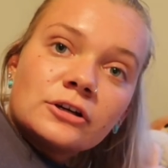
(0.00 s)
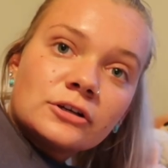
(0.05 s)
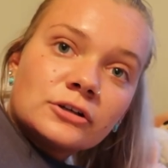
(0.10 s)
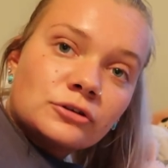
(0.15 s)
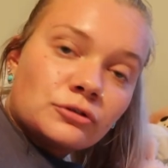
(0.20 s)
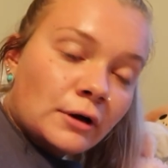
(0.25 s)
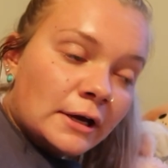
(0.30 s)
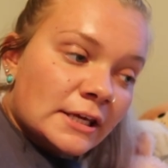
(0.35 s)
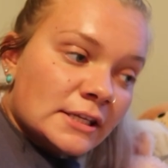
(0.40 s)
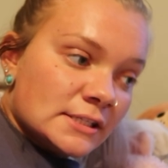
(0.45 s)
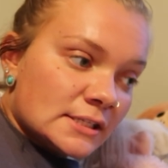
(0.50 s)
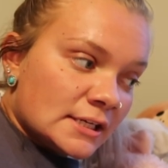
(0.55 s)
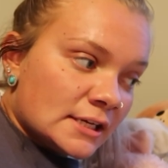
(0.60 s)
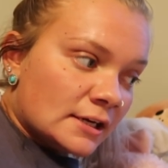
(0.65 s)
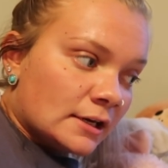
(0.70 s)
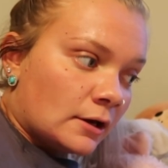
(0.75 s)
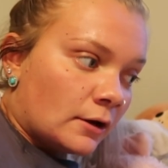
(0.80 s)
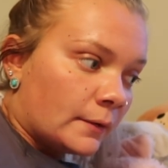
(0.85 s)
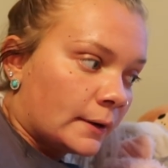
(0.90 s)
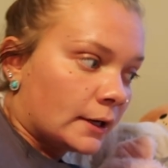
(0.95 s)

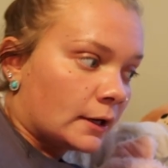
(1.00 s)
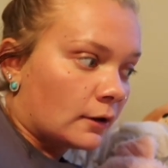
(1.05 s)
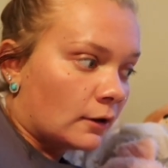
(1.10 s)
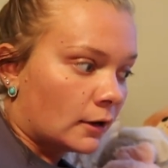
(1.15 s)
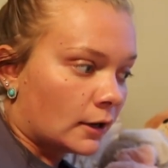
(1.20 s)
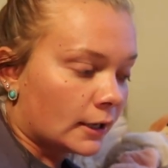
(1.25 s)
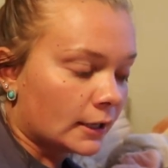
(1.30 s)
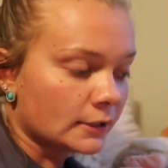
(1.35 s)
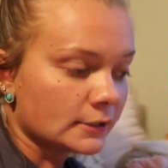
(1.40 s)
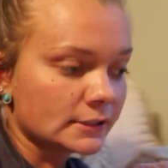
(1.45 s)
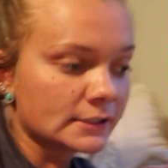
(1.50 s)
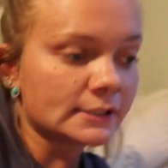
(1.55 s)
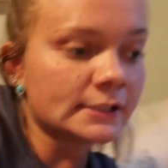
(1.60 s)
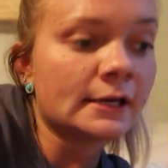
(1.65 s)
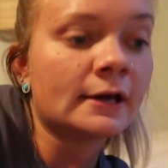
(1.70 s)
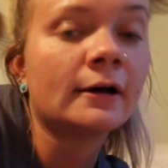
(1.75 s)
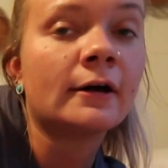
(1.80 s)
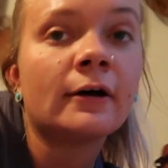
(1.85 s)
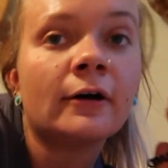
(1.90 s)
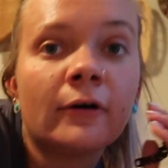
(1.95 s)
crazy going on.
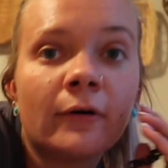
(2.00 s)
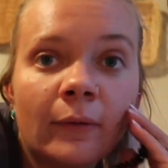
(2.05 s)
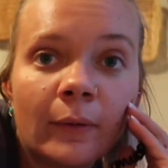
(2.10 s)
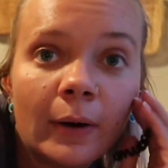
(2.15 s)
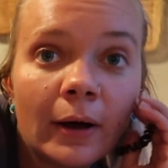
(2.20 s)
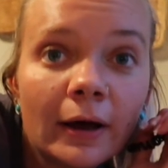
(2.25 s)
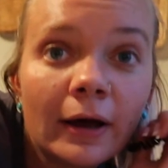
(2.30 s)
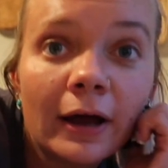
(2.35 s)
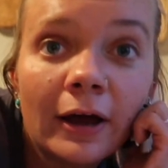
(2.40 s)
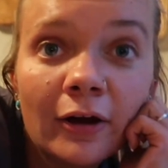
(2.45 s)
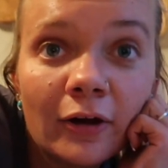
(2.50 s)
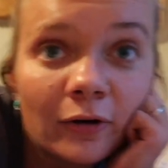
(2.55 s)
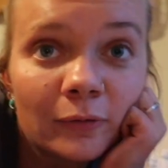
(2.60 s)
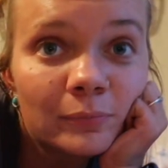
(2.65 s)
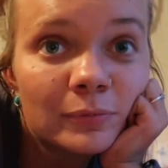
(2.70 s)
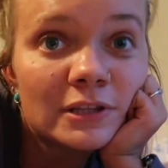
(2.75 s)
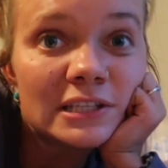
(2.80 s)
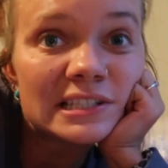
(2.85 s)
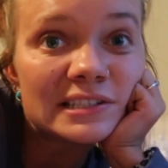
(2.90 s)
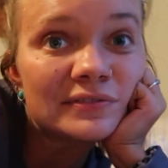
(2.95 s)
So I
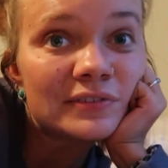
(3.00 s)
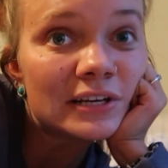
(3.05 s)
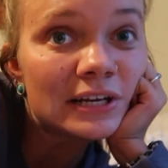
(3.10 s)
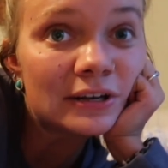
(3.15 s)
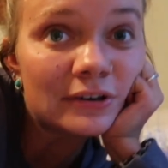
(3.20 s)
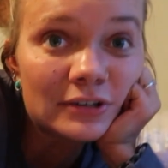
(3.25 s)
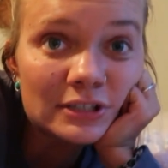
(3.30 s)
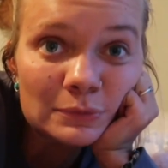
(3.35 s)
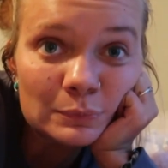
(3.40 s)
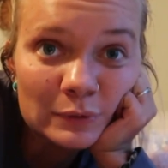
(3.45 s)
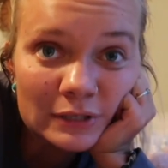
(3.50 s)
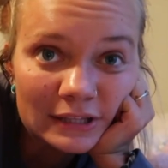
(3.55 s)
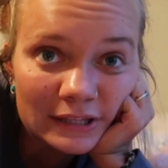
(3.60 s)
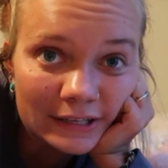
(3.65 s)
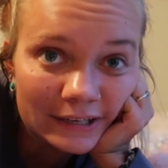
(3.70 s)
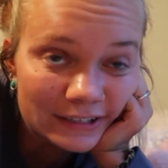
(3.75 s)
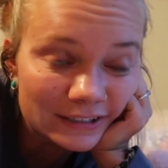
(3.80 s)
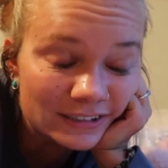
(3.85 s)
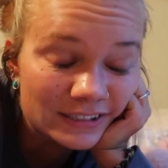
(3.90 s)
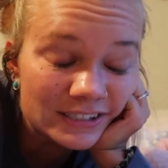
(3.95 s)
hope this video has been
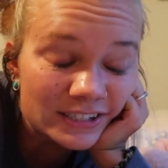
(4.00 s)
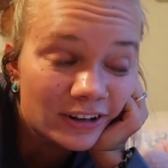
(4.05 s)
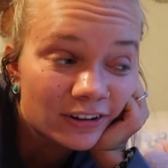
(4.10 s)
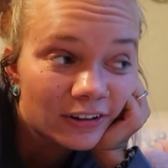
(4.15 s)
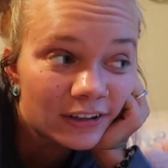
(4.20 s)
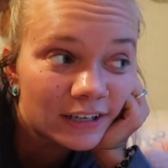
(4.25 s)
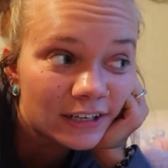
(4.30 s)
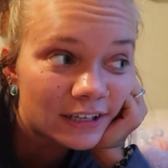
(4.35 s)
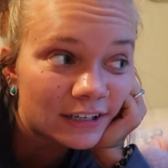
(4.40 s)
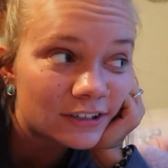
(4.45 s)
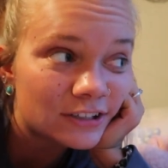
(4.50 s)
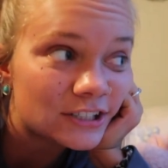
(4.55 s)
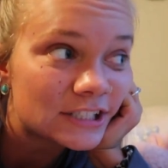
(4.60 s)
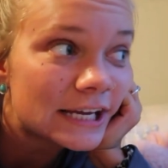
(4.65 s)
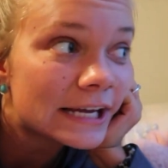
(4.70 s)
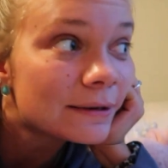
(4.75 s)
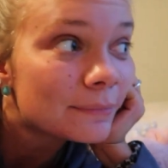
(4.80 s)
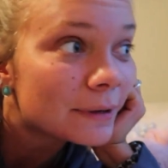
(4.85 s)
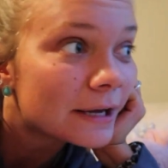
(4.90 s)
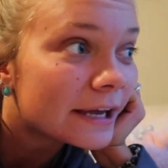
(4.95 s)
like solid
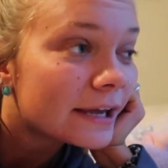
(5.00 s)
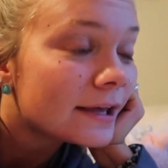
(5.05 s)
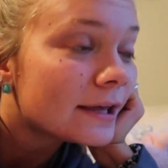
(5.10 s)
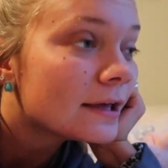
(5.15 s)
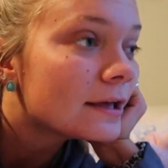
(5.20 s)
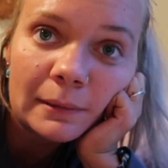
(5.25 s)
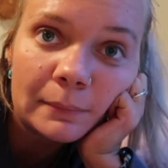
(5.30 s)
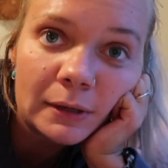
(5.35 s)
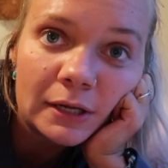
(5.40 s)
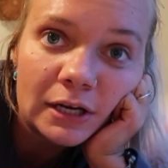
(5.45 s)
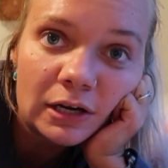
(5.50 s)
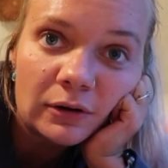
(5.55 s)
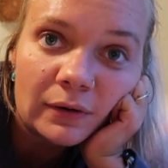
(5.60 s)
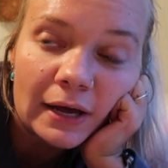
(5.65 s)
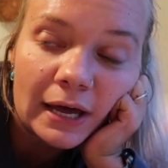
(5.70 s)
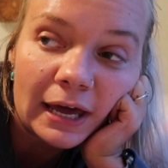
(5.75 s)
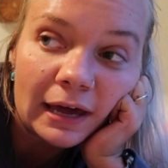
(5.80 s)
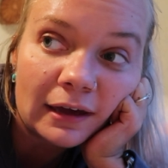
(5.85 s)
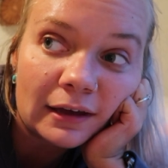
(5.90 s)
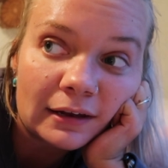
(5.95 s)
entertainment. I'm gonna go
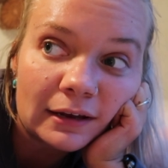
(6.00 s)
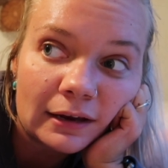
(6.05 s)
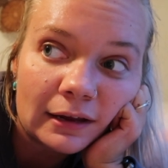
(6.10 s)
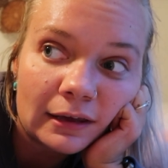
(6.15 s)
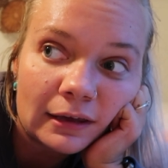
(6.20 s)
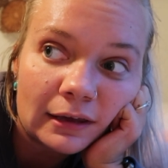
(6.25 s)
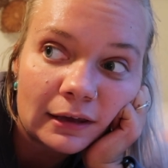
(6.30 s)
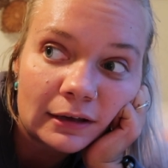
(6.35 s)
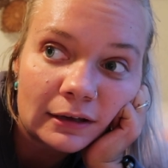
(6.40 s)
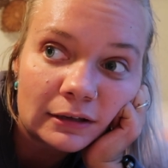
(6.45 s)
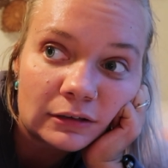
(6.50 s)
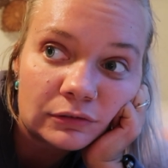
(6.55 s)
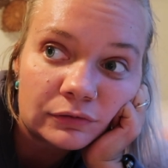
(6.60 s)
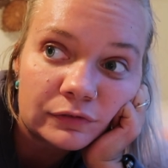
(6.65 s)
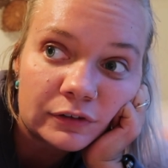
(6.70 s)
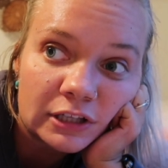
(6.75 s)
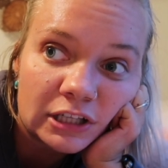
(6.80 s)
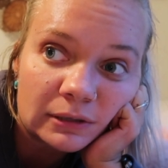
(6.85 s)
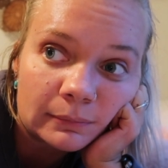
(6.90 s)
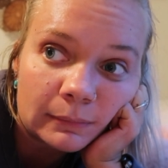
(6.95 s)
ahead and
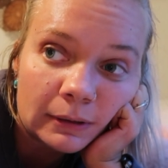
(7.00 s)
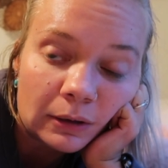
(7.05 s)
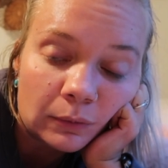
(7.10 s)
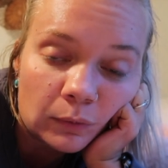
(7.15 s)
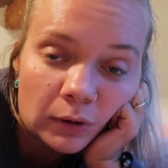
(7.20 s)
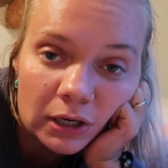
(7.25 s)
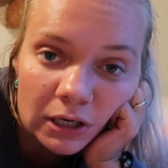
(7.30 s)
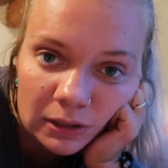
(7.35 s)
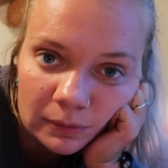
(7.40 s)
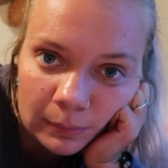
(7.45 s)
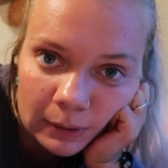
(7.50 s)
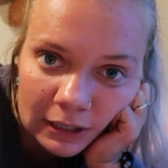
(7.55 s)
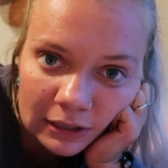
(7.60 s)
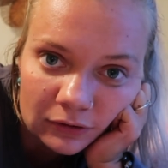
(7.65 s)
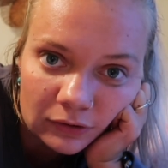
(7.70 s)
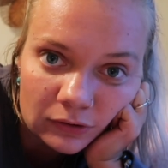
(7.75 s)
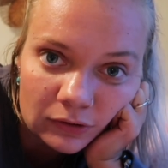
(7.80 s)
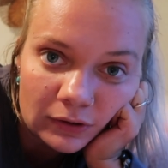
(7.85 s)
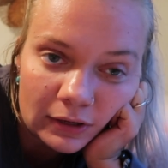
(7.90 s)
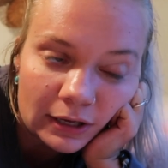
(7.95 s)
fill up my water
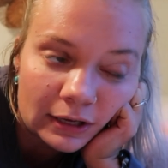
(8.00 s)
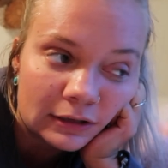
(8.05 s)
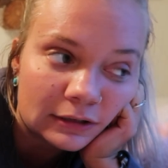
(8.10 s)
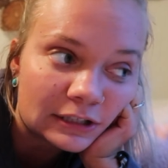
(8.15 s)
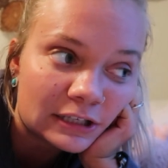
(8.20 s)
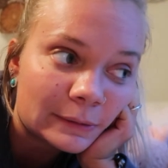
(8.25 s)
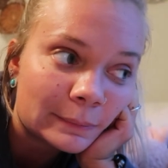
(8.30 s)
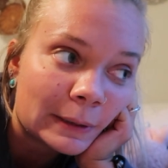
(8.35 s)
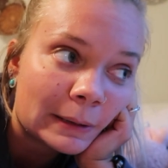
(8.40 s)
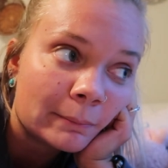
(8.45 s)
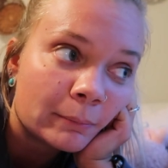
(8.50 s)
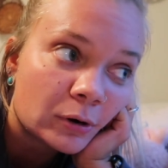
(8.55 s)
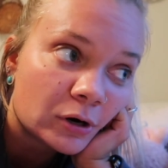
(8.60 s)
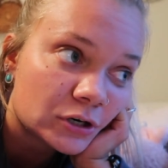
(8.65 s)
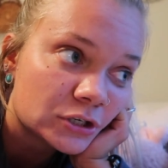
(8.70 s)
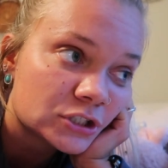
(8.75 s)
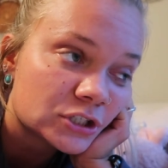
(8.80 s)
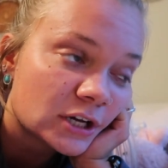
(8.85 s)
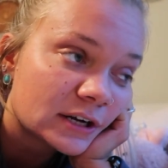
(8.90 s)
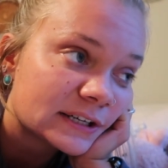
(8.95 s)
bottle and get my
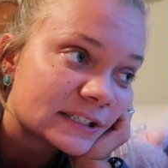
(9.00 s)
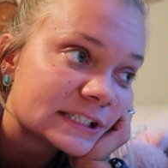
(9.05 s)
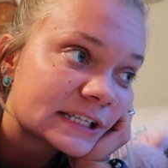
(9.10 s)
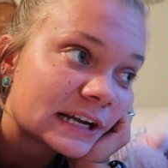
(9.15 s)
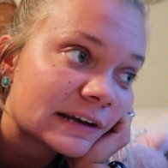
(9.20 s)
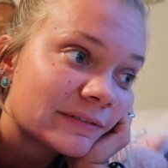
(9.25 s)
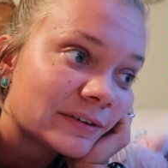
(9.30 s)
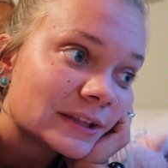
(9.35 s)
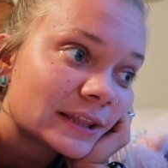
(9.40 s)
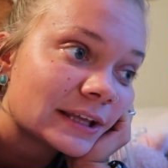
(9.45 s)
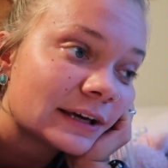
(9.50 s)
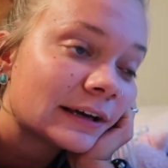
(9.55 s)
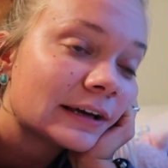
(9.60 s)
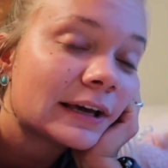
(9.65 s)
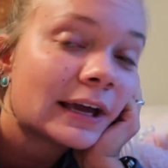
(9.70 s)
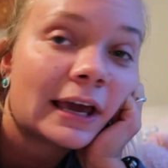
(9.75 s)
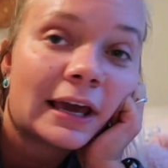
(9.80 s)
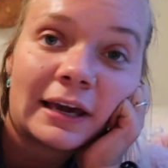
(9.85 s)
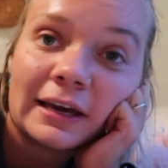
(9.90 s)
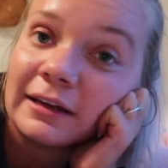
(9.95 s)
barre socks and
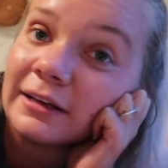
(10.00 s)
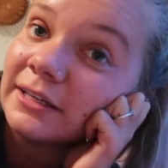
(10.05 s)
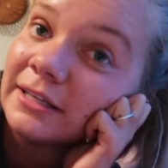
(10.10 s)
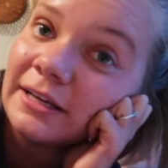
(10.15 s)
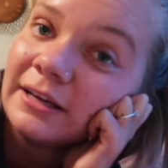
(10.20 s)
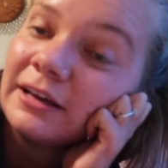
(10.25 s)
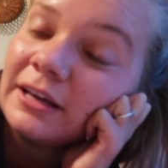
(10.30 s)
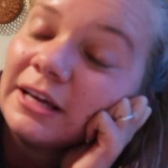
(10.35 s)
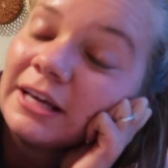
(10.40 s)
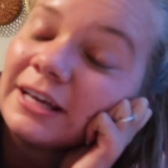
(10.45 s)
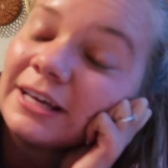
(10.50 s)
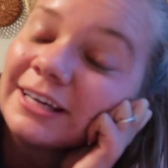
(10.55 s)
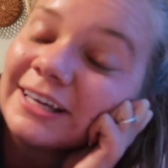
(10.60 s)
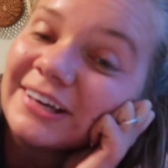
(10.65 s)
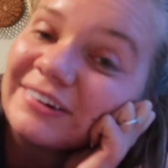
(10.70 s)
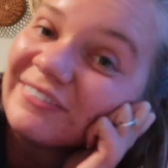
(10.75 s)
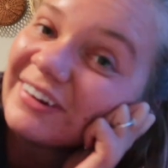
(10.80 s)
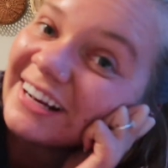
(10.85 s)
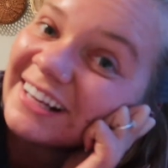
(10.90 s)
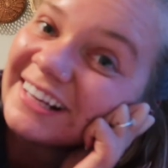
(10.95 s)
everything and
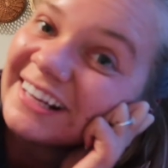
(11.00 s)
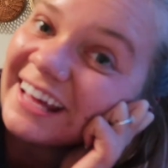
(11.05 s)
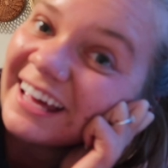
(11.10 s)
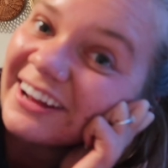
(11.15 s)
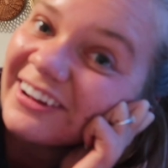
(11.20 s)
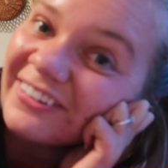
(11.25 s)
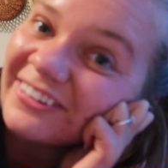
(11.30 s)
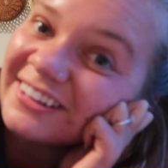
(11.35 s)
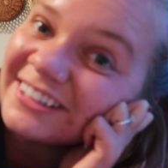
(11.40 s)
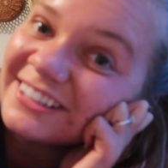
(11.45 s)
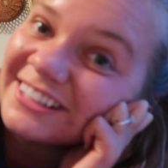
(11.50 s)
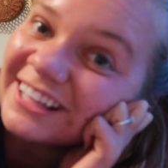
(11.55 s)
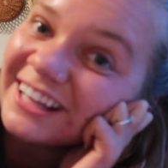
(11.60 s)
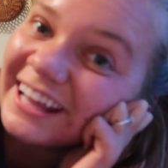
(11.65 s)
get ready to head on into